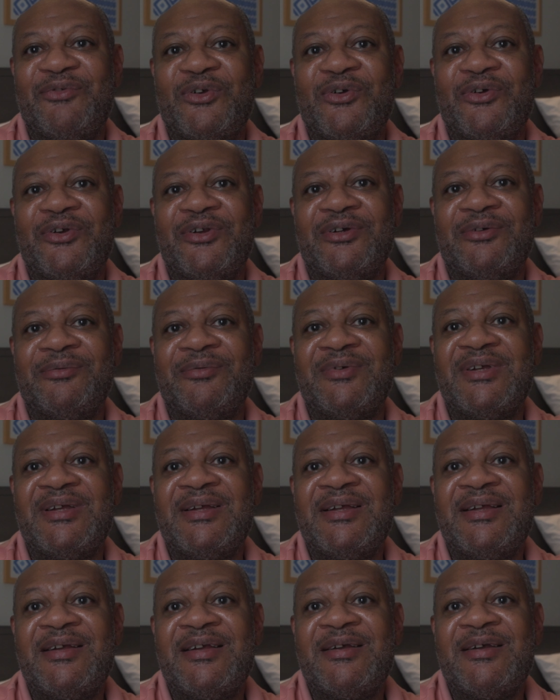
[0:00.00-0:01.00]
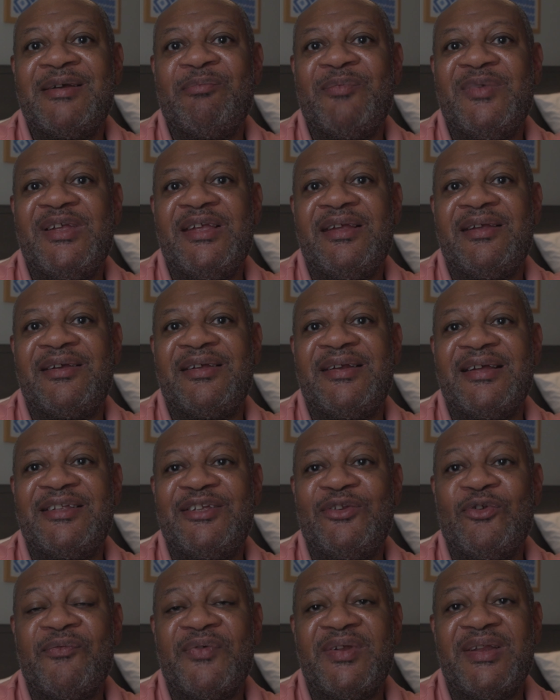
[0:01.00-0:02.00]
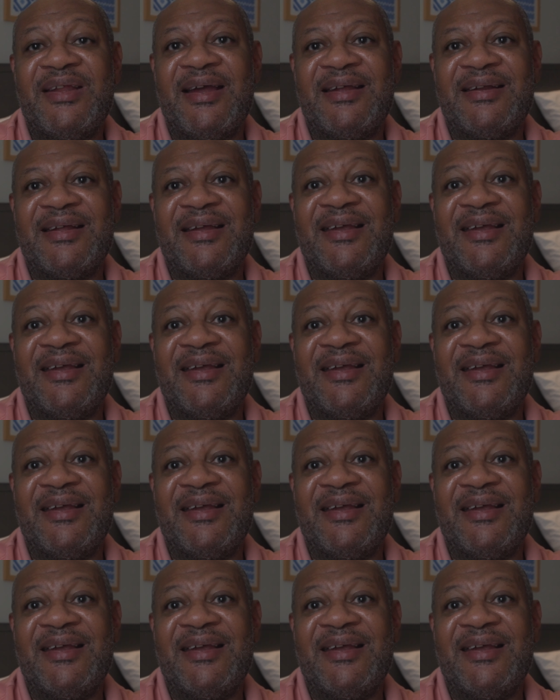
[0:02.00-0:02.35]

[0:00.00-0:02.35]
we're gonna be connecting overnight.